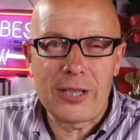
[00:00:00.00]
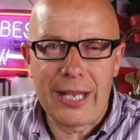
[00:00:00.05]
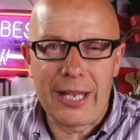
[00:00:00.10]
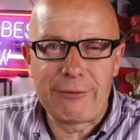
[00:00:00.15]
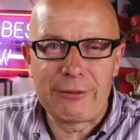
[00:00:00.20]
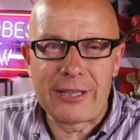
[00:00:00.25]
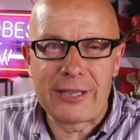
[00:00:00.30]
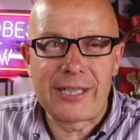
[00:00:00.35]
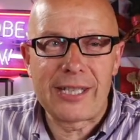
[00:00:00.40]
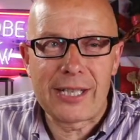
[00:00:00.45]

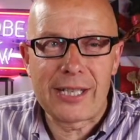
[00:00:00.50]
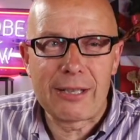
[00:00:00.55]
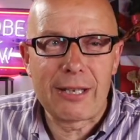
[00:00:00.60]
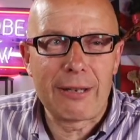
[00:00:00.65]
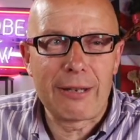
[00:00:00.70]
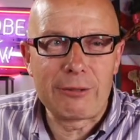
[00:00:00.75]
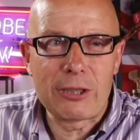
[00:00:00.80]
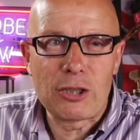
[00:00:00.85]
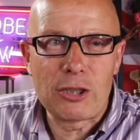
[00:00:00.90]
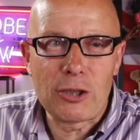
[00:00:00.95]
Lovely to see you,
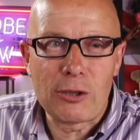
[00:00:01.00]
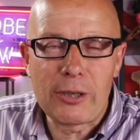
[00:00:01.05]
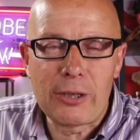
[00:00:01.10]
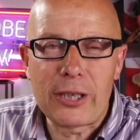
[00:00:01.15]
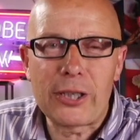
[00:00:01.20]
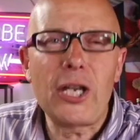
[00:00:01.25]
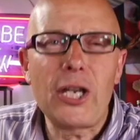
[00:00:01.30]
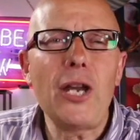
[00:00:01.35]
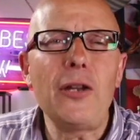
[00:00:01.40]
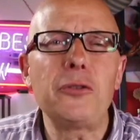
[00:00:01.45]
lovely Julia.
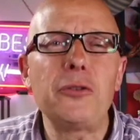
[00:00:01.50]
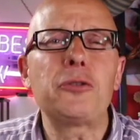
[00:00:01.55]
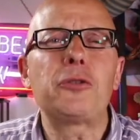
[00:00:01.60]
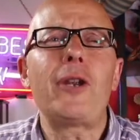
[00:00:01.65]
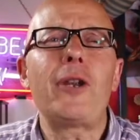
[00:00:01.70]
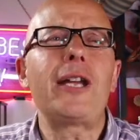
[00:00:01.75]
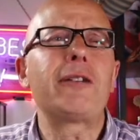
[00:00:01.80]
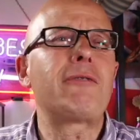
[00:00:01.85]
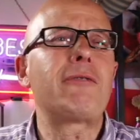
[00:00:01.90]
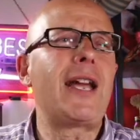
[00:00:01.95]
Colonel
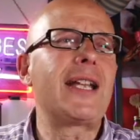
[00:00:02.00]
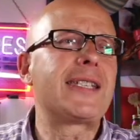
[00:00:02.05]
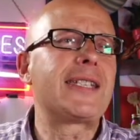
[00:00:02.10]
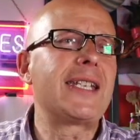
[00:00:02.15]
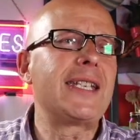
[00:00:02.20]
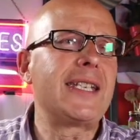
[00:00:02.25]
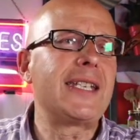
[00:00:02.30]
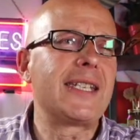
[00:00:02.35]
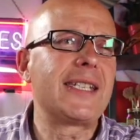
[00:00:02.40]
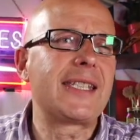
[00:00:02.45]
Craig
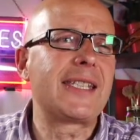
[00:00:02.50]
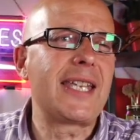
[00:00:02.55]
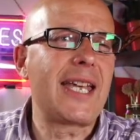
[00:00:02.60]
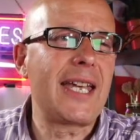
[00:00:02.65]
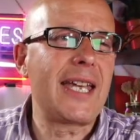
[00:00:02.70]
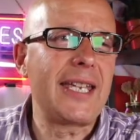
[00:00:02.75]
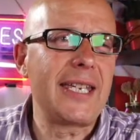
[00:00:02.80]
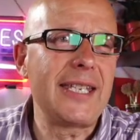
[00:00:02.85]
Ratty is there.